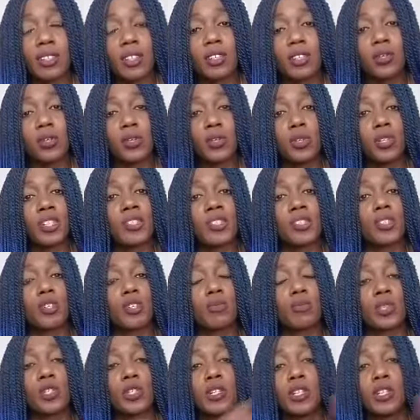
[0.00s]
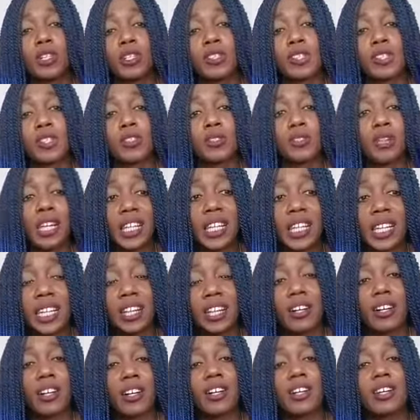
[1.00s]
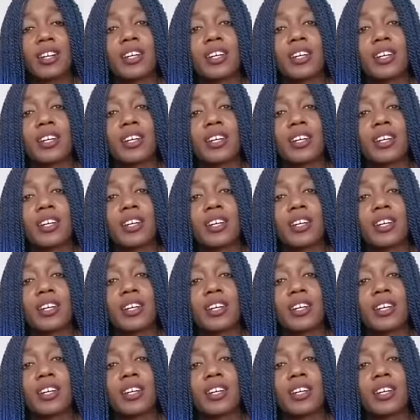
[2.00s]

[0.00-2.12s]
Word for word: You saw it as an opportunity to clear